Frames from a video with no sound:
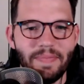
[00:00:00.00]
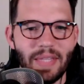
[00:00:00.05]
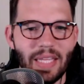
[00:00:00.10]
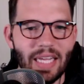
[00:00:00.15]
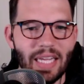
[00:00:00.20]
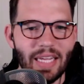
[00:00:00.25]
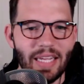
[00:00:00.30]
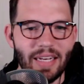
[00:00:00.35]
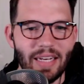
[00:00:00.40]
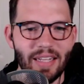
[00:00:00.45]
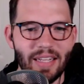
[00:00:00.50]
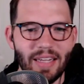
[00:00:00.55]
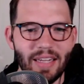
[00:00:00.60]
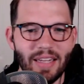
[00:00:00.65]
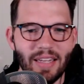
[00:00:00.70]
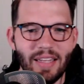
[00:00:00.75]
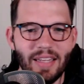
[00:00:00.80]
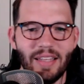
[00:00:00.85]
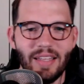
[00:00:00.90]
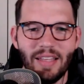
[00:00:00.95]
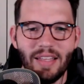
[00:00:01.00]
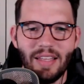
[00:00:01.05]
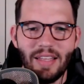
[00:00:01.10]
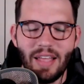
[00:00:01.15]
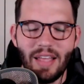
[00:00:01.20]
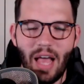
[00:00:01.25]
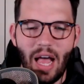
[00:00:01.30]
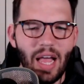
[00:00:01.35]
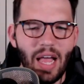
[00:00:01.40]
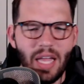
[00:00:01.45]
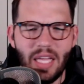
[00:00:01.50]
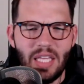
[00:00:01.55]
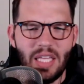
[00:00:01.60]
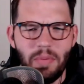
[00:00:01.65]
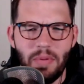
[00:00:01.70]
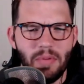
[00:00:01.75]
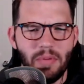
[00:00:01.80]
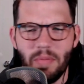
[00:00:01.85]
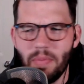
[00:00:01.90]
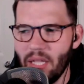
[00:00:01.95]
And he
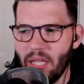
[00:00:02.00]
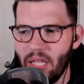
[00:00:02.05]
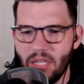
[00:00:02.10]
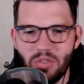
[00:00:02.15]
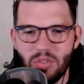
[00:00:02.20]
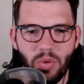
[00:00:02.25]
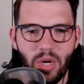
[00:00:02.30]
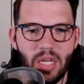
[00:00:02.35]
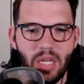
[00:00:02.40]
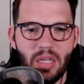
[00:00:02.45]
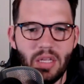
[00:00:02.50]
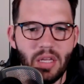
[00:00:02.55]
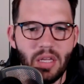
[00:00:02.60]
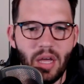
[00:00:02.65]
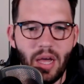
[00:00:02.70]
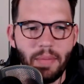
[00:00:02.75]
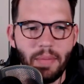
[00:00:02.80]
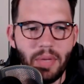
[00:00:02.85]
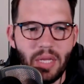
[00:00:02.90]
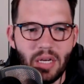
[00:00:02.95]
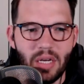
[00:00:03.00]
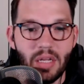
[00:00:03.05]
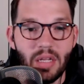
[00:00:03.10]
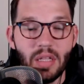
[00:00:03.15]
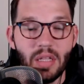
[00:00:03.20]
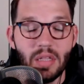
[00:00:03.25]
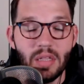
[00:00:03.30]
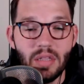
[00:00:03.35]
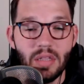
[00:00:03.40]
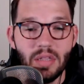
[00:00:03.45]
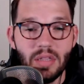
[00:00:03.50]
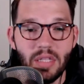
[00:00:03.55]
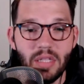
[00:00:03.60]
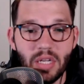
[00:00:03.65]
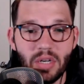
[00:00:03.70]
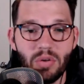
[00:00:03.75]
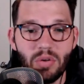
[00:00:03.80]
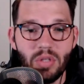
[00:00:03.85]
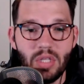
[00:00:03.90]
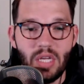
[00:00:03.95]
beat me by like 20. I mean,
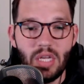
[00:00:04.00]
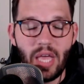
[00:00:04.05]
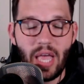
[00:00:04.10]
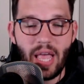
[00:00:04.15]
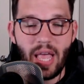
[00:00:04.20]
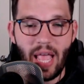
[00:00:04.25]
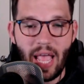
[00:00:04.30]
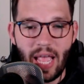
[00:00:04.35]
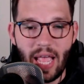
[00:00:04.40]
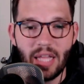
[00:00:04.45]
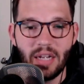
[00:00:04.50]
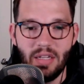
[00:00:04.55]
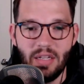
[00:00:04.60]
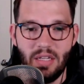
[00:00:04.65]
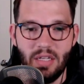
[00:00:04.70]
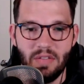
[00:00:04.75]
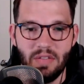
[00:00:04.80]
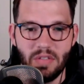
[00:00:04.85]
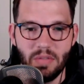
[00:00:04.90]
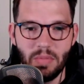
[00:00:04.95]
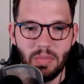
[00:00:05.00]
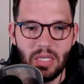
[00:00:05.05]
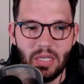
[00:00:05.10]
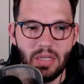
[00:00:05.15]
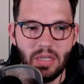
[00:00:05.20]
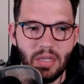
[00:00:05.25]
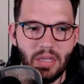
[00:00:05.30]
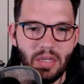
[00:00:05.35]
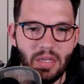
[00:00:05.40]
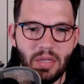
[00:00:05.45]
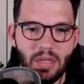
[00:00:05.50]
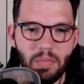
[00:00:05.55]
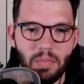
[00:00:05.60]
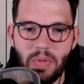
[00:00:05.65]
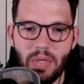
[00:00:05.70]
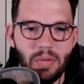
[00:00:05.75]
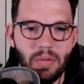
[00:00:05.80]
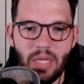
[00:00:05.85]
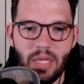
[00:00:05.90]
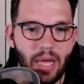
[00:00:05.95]
literally handed it to me.
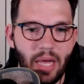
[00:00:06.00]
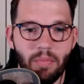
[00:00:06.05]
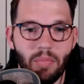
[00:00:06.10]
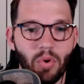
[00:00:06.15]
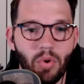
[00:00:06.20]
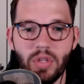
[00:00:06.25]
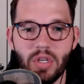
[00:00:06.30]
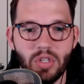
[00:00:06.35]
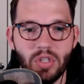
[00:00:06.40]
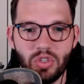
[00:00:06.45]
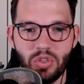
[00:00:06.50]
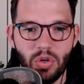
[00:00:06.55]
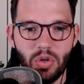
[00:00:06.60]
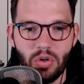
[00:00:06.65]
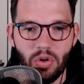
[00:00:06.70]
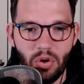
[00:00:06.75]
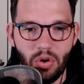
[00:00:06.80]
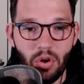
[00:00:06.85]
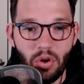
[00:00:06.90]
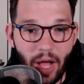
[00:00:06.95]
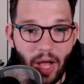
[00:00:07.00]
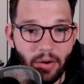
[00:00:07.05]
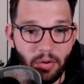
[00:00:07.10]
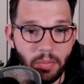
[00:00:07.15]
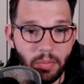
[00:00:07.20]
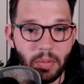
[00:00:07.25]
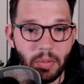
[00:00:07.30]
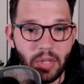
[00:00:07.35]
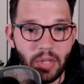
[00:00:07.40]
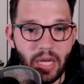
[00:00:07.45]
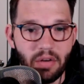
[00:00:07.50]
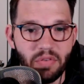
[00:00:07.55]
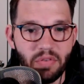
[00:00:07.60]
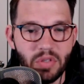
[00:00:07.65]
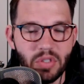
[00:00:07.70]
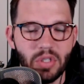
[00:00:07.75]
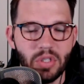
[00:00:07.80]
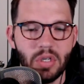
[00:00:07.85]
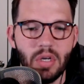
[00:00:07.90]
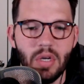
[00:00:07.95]
More than a stroke a hole. I remember that for
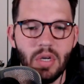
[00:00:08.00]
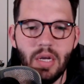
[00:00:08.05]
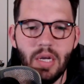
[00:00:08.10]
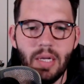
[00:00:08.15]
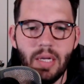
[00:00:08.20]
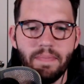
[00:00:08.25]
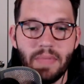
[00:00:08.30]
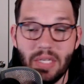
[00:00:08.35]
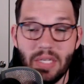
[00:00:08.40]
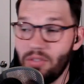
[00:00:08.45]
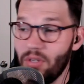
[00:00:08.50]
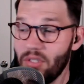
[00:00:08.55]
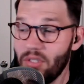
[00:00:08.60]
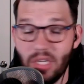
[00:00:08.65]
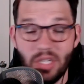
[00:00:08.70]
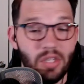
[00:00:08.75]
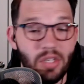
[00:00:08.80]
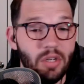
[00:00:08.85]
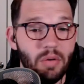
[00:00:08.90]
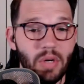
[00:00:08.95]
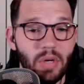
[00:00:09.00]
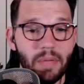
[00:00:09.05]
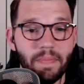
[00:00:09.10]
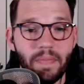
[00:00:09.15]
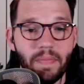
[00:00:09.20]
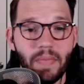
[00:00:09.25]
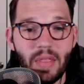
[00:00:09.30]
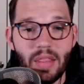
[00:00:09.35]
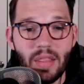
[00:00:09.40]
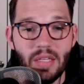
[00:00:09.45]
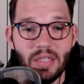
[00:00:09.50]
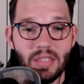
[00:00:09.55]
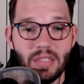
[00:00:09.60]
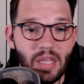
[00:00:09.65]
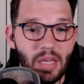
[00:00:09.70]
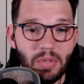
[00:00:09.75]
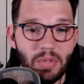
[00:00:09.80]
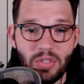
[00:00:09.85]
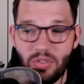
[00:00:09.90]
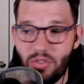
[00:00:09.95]
sure. And so I was like, you know what? This
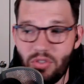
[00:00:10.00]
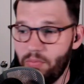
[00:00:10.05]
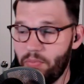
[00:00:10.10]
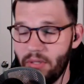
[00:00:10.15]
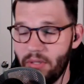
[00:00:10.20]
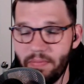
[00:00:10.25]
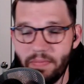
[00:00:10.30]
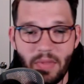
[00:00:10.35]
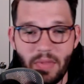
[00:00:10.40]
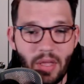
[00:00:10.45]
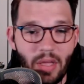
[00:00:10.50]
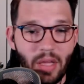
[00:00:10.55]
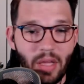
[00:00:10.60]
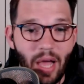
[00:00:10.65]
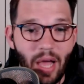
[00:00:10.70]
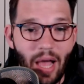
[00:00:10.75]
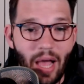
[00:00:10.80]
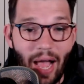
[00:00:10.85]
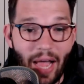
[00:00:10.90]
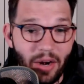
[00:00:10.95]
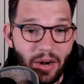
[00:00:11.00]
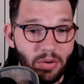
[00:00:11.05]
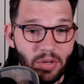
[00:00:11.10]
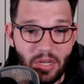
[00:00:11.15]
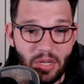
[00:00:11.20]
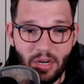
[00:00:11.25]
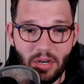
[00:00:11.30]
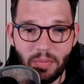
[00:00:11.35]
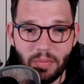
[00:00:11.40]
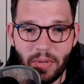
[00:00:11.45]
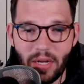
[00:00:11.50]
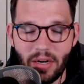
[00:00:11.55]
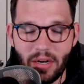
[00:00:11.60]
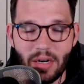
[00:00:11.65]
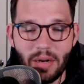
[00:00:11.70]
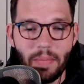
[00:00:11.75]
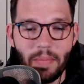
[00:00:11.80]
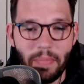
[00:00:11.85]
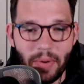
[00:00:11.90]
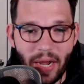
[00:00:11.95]
game is stupid. I don't care about it,
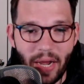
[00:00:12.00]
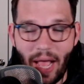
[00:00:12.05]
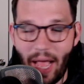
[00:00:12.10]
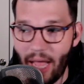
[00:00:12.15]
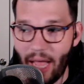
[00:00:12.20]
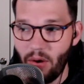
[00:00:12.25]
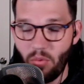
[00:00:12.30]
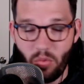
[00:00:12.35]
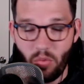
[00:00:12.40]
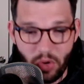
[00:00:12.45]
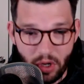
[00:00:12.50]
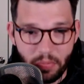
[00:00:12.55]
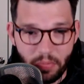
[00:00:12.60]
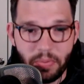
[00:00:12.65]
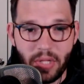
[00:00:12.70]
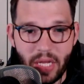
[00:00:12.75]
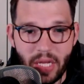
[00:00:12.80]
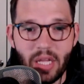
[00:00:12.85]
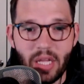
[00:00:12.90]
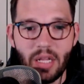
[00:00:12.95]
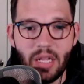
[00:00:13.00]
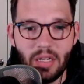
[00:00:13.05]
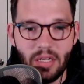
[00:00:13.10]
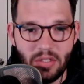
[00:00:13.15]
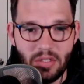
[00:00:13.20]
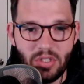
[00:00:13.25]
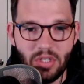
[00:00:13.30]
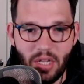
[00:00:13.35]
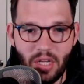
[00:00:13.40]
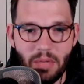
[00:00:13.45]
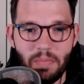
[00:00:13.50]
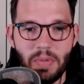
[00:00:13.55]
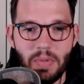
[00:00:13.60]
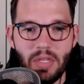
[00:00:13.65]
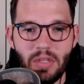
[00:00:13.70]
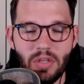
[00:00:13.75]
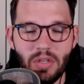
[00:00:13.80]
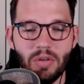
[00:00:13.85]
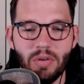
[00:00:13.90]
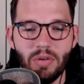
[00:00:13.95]
but I will play it until I
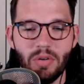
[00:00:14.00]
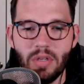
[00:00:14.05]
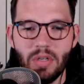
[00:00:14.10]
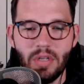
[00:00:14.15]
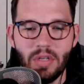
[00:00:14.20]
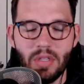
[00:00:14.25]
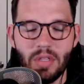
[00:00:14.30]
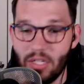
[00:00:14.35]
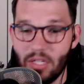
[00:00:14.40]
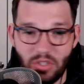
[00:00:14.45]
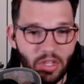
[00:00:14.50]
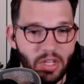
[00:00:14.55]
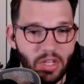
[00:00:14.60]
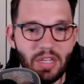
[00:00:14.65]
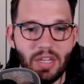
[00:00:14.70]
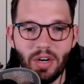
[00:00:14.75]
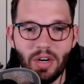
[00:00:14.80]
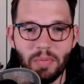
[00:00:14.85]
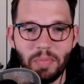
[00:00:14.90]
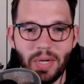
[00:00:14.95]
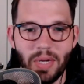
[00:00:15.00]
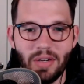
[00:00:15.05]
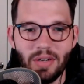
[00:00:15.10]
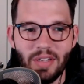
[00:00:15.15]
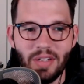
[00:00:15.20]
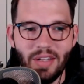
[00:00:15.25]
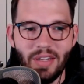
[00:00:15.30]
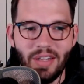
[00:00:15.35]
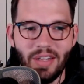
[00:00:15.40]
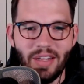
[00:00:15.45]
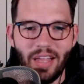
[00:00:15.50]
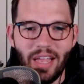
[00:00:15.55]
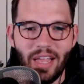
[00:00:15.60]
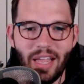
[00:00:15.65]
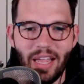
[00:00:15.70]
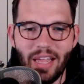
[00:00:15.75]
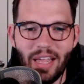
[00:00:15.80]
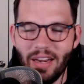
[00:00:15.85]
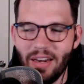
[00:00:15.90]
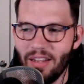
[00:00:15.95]
beat you. That's all I care about.
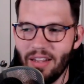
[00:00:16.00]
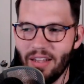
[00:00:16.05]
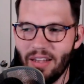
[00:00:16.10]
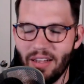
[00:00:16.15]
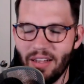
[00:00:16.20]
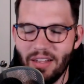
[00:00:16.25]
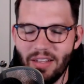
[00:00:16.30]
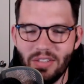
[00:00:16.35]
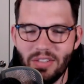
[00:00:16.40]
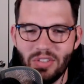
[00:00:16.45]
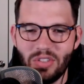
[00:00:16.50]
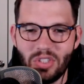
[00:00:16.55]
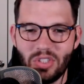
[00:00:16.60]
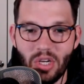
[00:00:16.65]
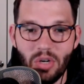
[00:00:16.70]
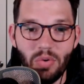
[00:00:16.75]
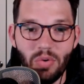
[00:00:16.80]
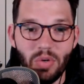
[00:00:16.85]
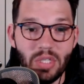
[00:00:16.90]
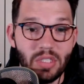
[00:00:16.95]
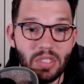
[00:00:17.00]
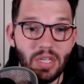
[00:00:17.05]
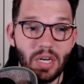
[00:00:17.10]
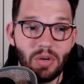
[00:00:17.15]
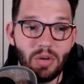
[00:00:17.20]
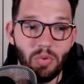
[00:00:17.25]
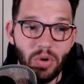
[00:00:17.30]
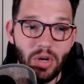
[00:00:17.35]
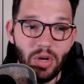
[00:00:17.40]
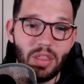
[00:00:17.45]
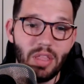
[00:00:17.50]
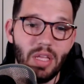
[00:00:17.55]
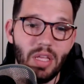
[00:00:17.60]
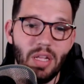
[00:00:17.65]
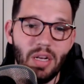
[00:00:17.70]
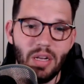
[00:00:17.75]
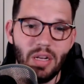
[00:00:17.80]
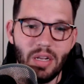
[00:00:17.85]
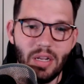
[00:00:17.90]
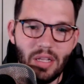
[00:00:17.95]
And so we stuck with
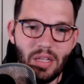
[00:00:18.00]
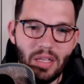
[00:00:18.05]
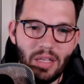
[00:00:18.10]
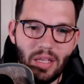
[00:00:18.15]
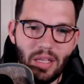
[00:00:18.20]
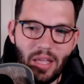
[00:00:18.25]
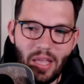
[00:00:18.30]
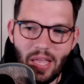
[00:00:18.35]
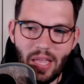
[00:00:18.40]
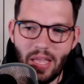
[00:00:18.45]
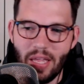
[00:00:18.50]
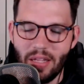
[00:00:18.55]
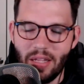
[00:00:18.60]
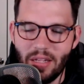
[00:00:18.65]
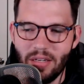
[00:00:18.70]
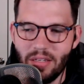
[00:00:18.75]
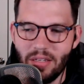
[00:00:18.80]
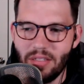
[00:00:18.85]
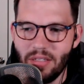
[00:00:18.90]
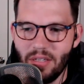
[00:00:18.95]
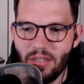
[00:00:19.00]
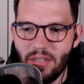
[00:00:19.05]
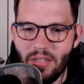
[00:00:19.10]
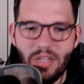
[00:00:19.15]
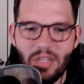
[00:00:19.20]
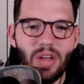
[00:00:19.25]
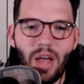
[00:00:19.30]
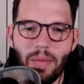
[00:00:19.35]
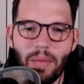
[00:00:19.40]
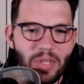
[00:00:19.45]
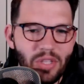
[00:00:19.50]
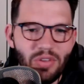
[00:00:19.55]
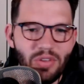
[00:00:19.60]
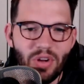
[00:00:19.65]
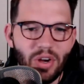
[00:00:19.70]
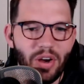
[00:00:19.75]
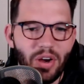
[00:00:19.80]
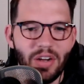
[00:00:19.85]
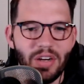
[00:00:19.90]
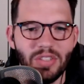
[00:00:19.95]
it. And I mean, you
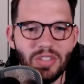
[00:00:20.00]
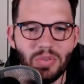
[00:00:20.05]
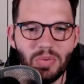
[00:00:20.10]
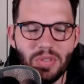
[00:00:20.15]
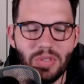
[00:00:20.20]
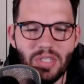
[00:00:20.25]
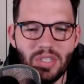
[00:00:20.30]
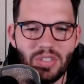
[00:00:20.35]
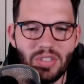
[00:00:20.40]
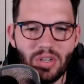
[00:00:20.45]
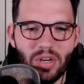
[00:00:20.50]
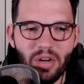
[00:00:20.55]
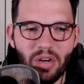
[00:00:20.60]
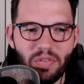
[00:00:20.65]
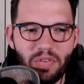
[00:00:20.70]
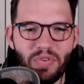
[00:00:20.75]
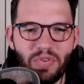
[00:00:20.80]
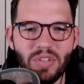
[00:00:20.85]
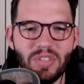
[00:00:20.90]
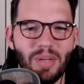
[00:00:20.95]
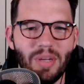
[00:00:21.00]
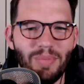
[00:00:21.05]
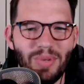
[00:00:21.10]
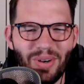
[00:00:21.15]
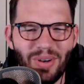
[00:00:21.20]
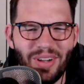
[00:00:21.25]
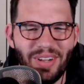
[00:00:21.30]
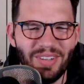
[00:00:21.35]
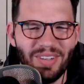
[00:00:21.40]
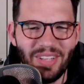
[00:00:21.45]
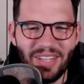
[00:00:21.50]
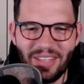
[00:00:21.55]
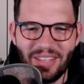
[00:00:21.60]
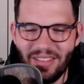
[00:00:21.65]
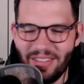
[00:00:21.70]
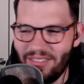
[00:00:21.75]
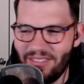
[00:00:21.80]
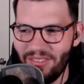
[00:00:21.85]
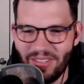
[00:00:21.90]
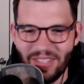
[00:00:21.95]
know how it is with disc golf. The first time you go out, you're like,
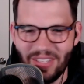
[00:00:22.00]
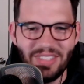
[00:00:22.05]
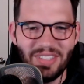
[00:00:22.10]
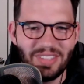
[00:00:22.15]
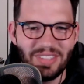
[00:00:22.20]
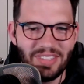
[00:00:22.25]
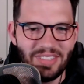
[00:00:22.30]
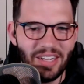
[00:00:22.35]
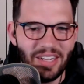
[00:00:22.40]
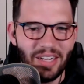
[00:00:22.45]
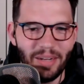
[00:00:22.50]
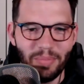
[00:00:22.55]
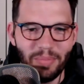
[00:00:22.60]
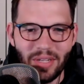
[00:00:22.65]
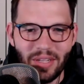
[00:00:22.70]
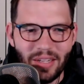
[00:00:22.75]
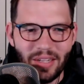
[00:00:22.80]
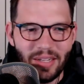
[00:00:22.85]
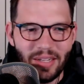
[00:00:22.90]
dude, this is dumb.